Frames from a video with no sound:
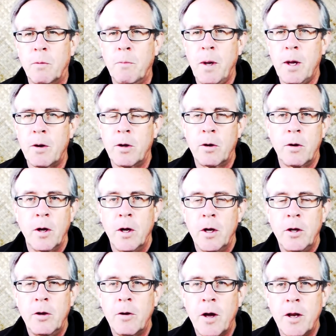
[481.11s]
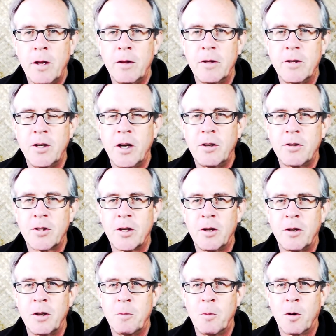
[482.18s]
Don't matter. You're you're not in the jail
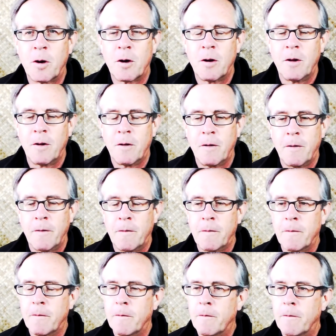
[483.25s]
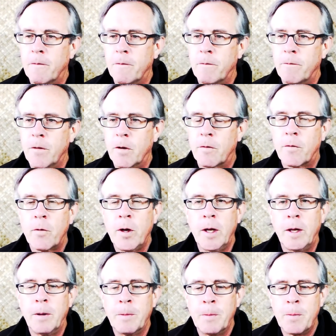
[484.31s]
cell anymore. You're
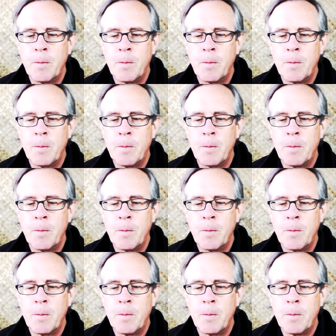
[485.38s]
free.